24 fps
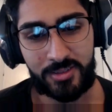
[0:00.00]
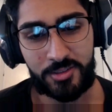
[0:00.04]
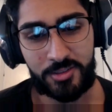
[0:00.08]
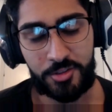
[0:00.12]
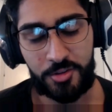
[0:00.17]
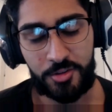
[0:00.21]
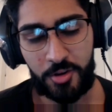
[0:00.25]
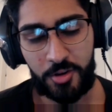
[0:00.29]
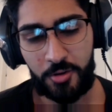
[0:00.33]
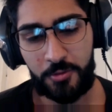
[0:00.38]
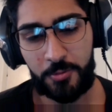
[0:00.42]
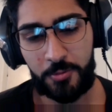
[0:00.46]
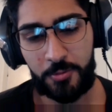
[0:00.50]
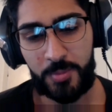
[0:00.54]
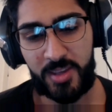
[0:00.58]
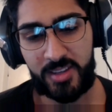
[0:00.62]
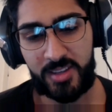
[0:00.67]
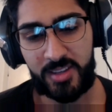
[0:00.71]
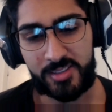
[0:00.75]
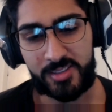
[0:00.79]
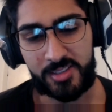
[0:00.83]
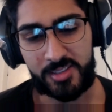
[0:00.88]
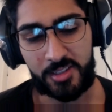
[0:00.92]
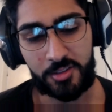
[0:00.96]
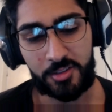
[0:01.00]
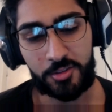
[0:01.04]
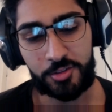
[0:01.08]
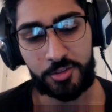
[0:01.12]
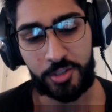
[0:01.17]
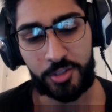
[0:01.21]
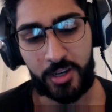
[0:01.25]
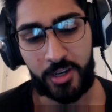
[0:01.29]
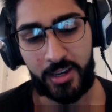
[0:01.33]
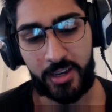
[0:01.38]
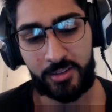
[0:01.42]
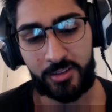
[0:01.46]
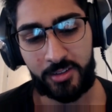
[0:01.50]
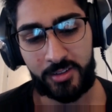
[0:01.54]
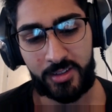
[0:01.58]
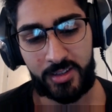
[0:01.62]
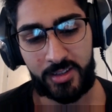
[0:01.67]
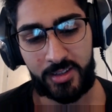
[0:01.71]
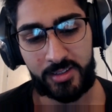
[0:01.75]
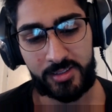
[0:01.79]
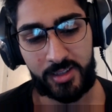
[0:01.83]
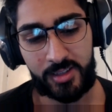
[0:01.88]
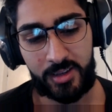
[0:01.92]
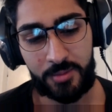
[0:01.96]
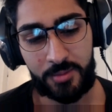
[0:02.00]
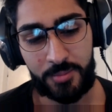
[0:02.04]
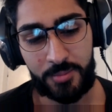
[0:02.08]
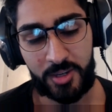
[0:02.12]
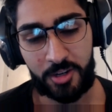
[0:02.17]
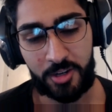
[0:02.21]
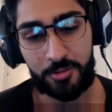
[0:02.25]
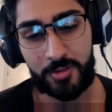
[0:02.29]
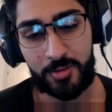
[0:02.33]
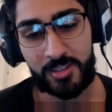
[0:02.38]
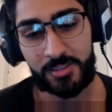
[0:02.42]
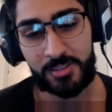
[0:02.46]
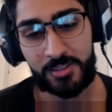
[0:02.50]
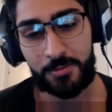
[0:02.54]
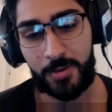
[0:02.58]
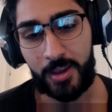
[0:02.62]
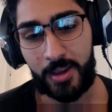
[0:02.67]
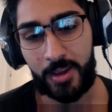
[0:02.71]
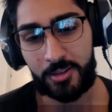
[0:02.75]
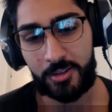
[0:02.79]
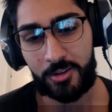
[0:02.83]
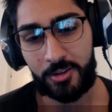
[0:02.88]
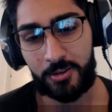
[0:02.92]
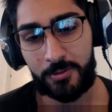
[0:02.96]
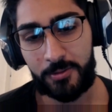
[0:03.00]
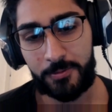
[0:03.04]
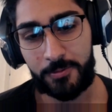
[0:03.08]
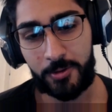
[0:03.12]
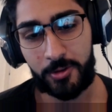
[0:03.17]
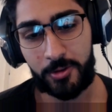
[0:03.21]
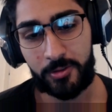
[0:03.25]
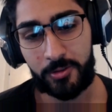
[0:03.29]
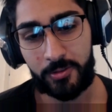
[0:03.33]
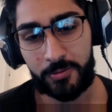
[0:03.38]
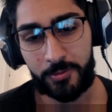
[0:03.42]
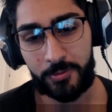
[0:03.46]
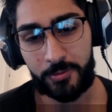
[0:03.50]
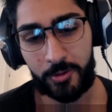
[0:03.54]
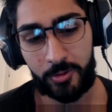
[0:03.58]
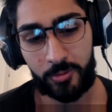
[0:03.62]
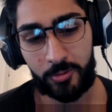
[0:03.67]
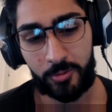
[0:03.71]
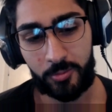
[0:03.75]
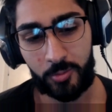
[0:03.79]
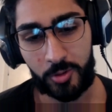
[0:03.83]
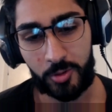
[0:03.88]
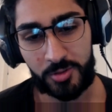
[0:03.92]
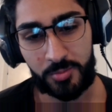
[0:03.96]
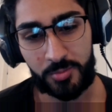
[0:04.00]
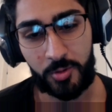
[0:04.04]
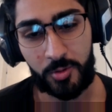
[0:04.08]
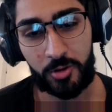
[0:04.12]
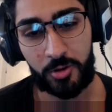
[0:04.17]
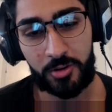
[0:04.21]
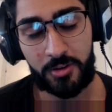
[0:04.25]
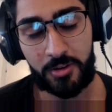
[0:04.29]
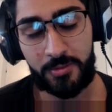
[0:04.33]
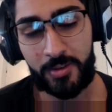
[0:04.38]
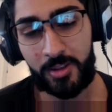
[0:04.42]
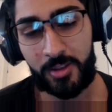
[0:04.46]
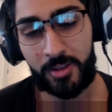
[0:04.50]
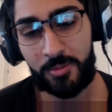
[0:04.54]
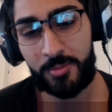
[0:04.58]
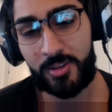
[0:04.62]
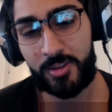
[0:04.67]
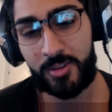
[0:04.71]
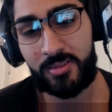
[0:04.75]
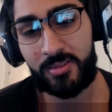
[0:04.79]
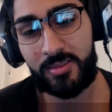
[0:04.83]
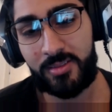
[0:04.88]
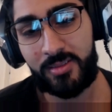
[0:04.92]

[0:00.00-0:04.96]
Do you know if being a single child is a bigger risk factor for worse motor development?